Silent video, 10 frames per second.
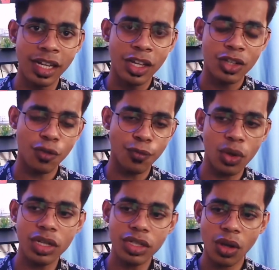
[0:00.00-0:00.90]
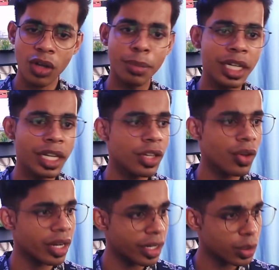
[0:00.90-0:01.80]
So focus on building your
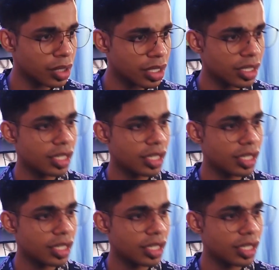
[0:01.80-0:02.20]
network.